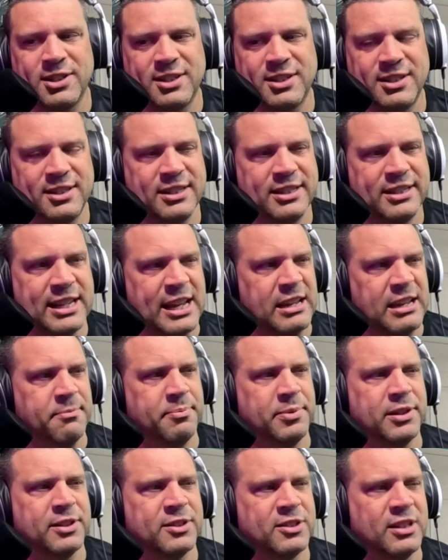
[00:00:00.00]
deep.
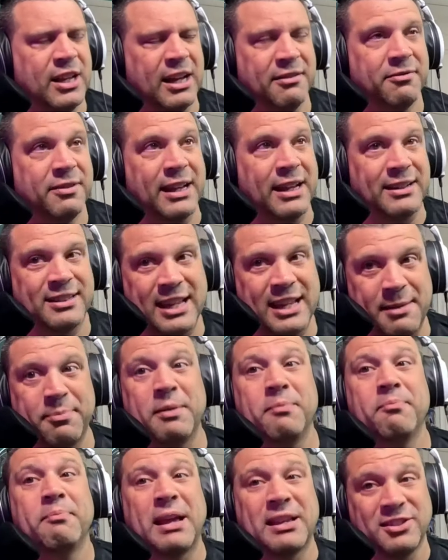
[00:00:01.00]
It's not like deep
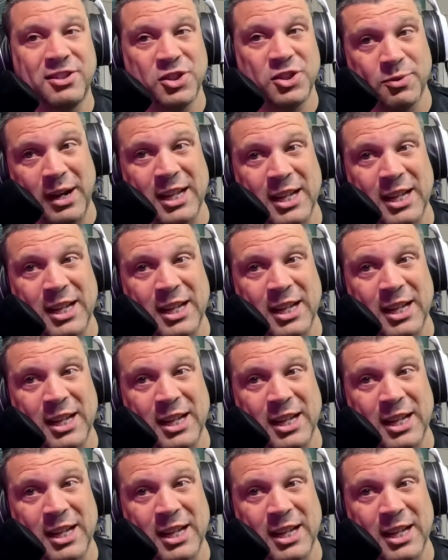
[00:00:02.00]
in message wise,